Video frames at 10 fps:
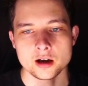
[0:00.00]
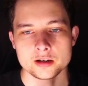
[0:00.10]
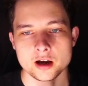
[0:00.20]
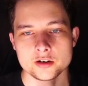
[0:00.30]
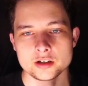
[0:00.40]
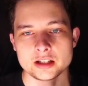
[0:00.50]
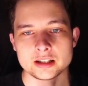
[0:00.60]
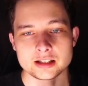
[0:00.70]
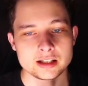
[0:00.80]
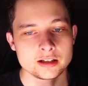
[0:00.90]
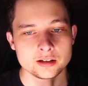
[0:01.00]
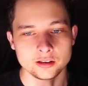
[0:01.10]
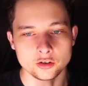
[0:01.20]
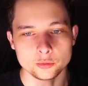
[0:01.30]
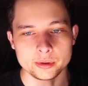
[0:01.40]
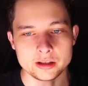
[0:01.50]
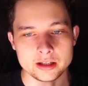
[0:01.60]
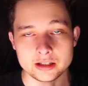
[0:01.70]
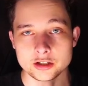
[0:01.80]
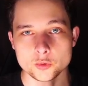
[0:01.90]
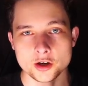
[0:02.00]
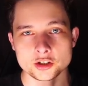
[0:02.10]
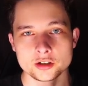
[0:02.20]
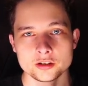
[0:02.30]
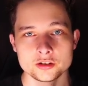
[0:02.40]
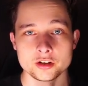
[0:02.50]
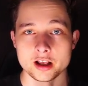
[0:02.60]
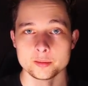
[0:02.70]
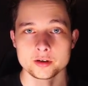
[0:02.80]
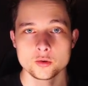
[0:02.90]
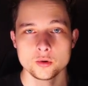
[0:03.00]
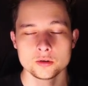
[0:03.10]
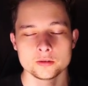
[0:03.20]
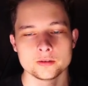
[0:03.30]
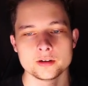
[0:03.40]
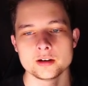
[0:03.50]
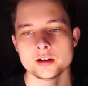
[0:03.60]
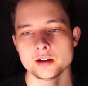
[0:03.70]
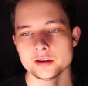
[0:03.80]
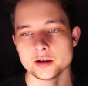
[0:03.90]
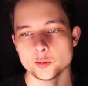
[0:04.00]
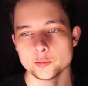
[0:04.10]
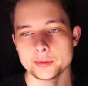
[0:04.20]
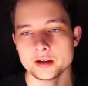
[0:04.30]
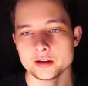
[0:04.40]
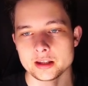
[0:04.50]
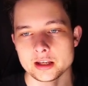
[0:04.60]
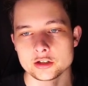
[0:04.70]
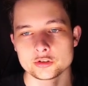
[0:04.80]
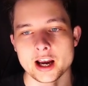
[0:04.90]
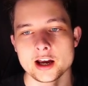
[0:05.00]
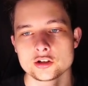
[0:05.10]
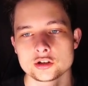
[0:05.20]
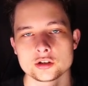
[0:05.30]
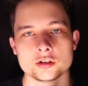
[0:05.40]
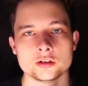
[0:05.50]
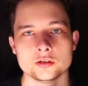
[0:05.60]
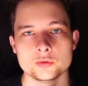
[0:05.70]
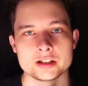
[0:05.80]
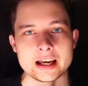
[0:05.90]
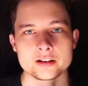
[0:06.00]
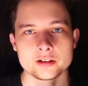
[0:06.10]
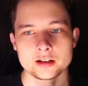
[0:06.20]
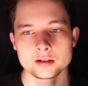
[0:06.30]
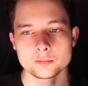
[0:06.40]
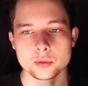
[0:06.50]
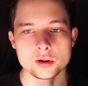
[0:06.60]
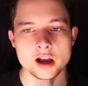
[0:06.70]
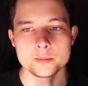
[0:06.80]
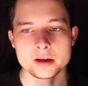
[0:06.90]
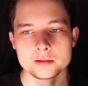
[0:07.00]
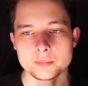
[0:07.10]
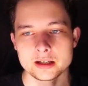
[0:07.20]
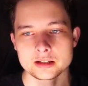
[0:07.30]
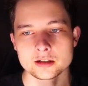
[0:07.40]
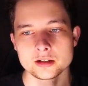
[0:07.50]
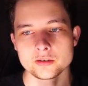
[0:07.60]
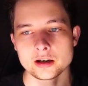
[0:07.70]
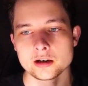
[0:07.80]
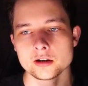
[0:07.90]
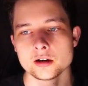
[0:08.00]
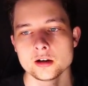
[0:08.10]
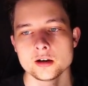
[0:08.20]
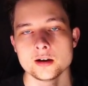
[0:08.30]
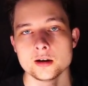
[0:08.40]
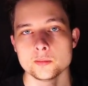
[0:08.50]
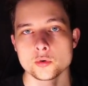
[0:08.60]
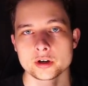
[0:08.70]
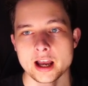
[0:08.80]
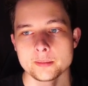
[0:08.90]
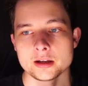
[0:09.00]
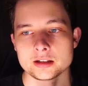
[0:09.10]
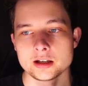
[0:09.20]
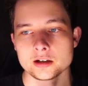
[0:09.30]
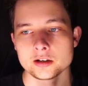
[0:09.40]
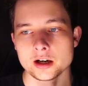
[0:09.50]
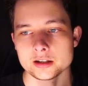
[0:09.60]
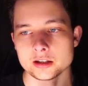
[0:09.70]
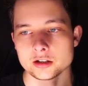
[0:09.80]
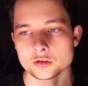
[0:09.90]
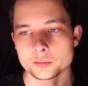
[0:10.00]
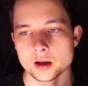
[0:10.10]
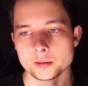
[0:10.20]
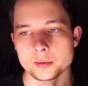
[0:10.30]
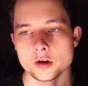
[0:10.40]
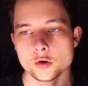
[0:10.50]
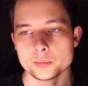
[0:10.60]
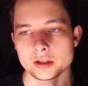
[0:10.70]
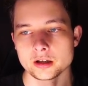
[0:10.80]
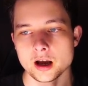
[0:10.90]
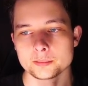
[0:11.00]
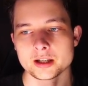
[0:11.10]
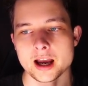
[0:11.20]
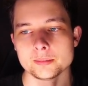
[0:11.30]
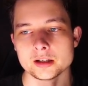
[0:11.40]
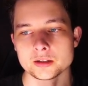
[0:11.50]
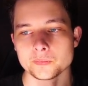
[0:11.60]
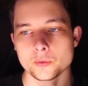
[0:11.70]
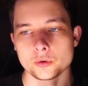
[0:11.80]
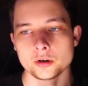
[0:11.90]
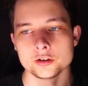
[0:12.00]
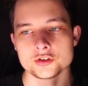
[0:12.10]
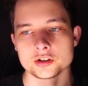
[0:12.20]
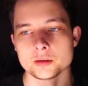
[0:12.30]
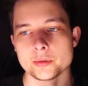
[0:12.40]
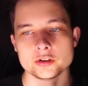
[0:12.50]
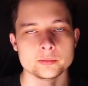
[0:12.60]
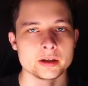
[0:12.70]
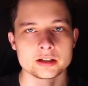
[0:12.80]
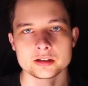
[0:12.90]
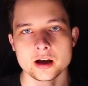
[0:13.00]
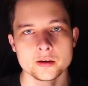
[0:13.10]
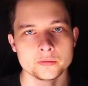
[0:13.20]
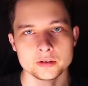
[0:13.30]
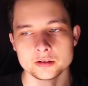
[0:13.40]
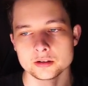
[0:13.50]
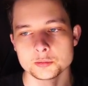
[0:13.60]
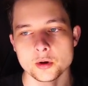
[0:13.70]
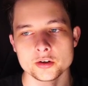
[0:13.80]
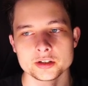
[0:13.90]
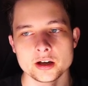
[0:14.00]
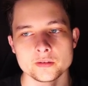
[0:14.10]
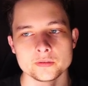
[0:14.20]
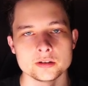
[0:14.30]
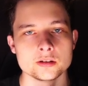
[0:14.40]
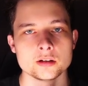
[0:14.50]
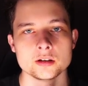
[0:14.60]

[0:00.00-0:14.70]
Underneath the sink, there will be the dishwasher, so that'll be cool. There will be the trash recycling pull-out bin, basically, right here. More cabinets here, and then this will probably be opening up cabinets for just a bunch of big stuff and small stuff and